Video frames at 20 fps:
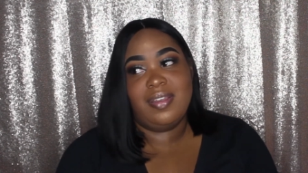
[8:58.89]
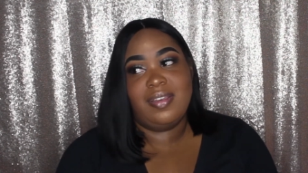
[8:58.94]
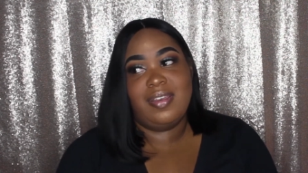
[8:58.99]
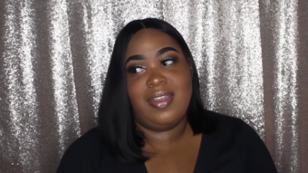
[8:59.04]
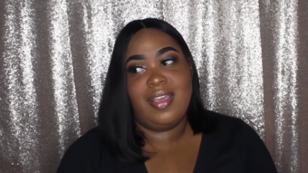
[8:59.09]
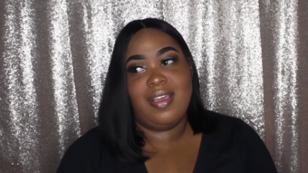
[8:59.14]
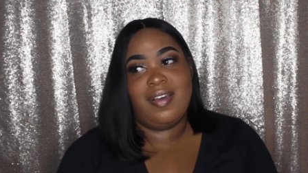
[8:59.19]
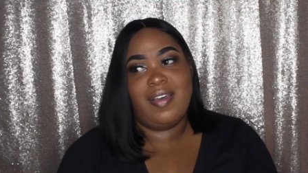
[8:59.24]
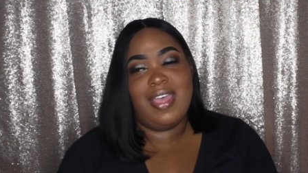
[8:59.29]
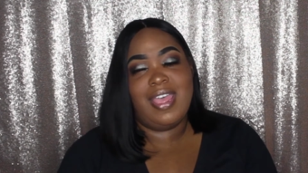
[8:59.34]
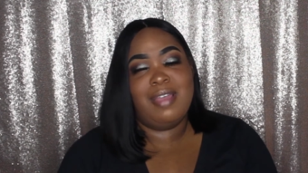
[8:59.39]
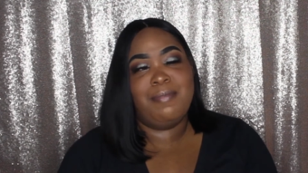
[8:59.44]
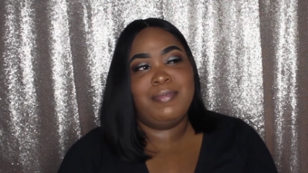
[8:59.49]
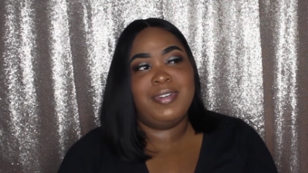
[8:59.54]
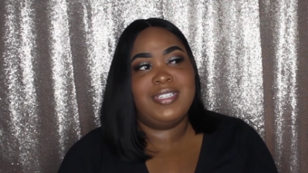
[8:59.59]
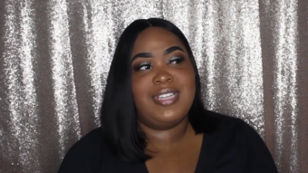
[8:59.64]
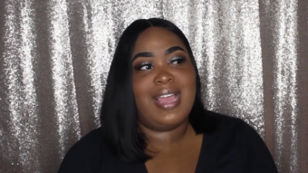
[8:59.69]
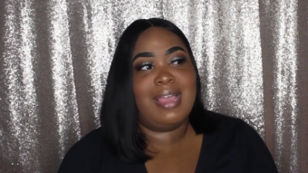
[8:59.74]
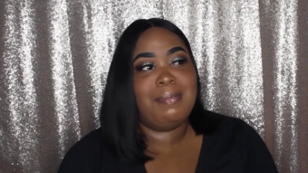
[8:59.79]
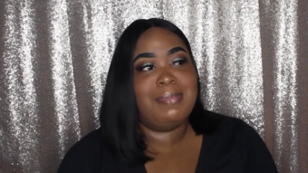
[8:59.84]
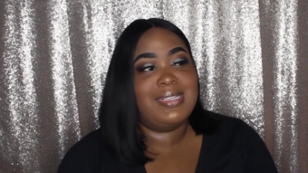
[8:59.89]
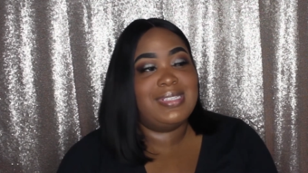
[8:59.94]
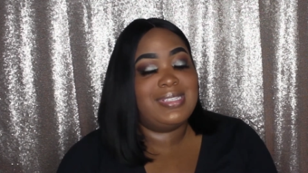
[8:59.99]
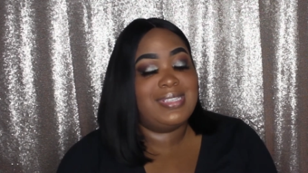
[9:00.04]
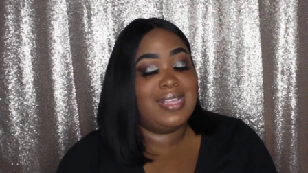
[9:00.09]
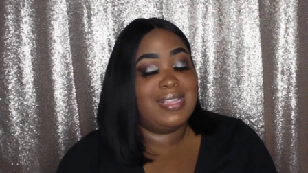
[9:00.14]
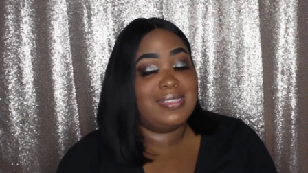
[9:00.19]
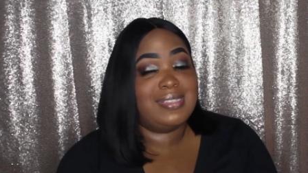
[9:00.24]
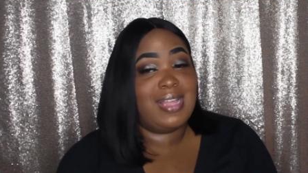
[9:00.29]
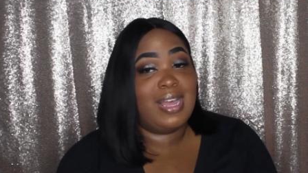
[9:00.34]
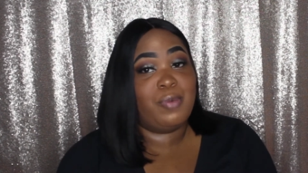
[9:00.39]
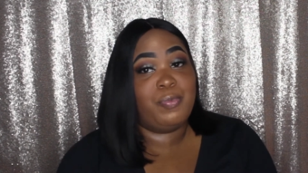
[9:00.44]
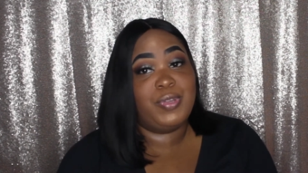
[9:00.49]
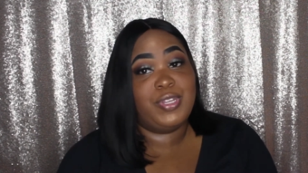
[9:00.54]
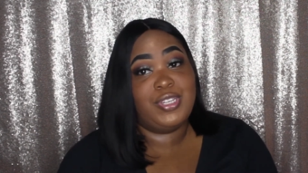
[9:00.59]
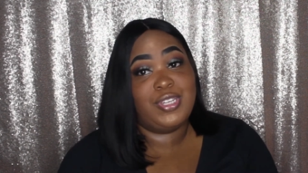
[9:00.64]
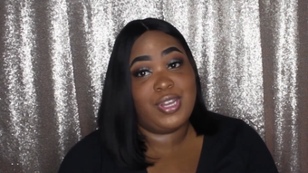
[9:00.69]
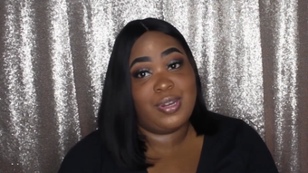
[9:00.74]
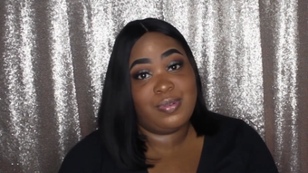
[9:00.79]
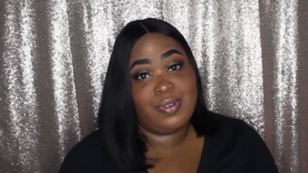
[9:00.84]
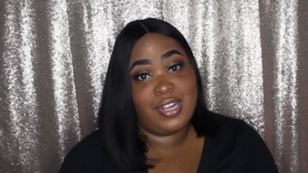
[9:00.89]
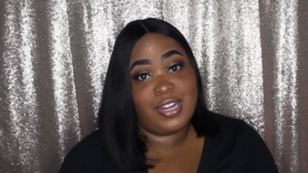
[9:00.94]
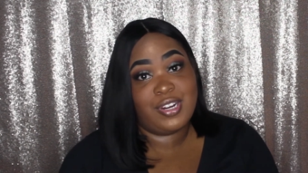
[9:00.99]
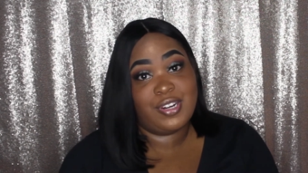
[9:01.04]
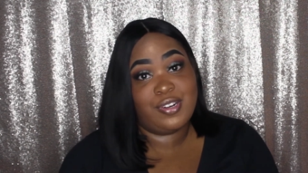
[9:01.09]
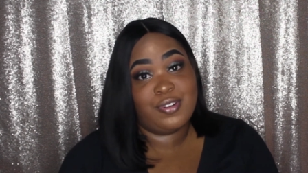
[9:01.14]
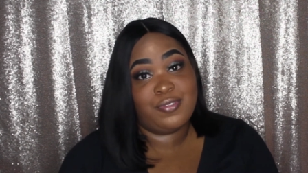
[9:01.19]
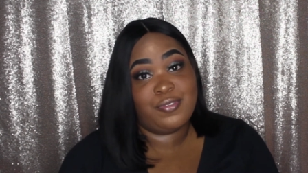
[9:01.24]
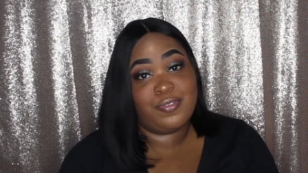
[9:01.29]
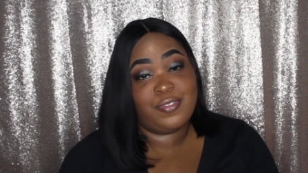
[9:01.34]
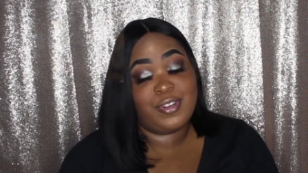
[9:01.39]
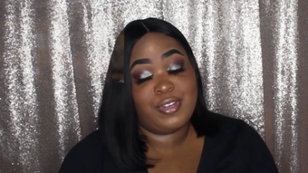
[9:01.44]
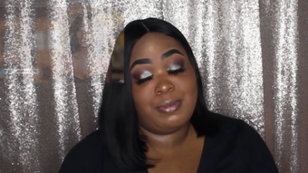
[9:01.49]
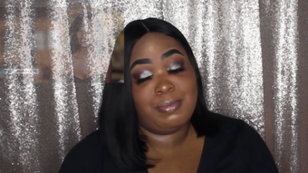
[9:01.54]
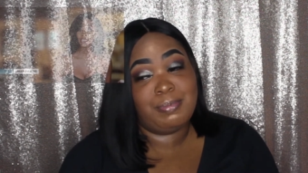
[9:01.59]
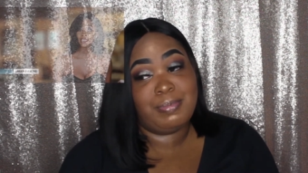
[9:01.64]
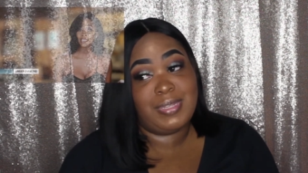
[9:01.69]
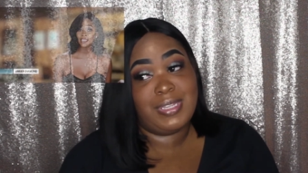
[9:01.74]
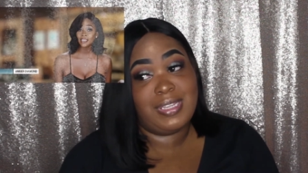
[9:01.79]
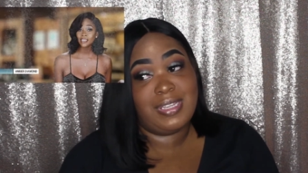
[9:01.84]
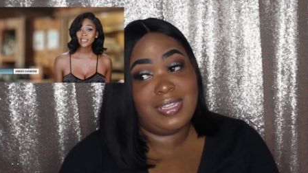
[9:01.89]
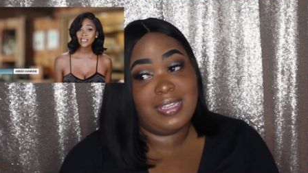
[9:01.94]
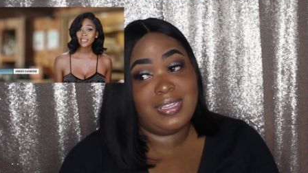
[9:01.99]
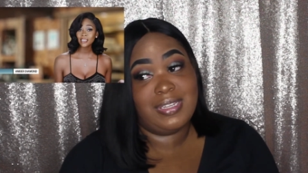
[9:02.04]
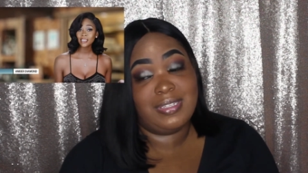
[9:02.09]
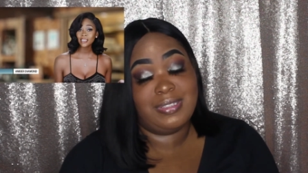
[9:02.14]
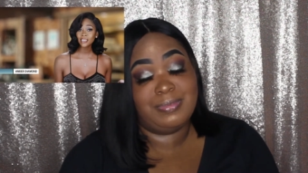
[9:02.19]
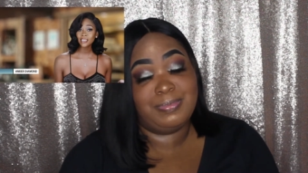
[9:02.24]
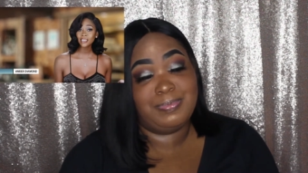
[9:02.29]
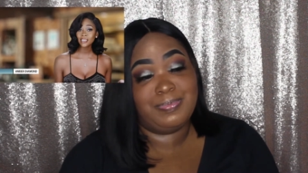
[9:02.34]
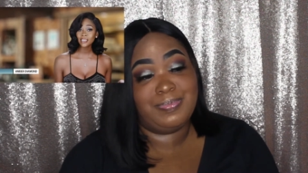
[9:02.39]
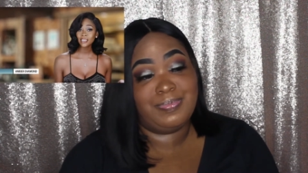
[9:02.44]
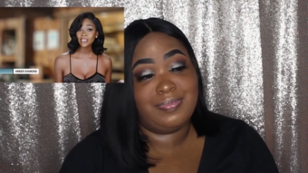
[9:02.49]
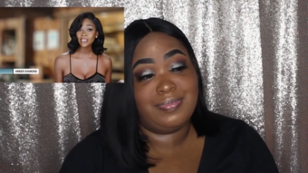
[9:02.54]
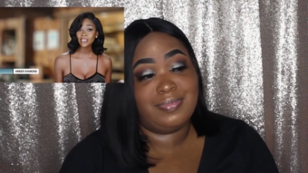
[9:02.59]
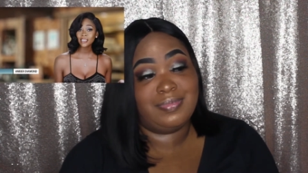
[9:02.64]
Now, Amber Diamond says that we know her from being